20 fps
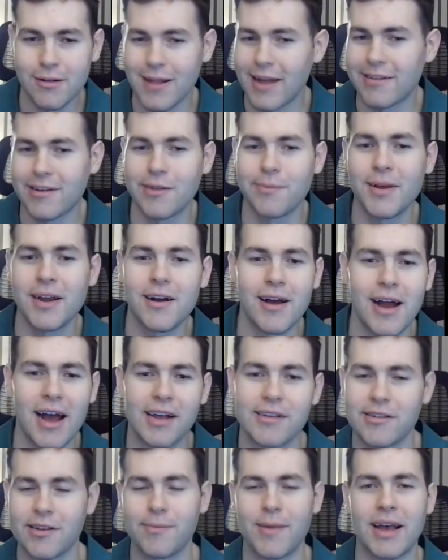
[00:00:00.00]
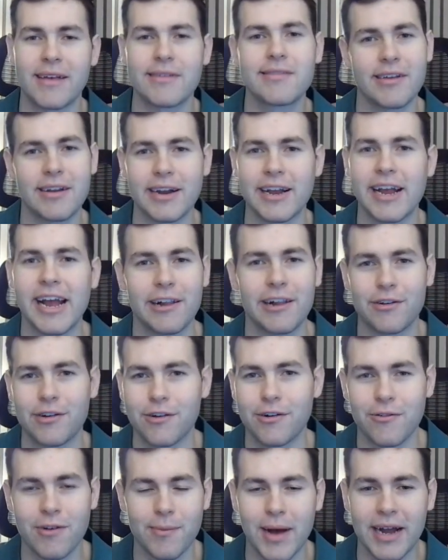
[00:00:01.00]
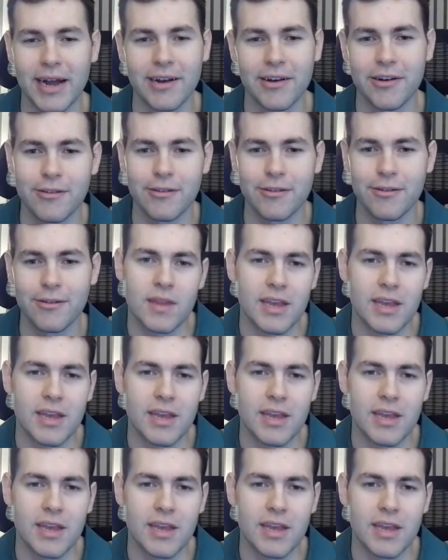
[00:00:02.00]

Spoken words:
That's going to be our SMS and calendar reminders.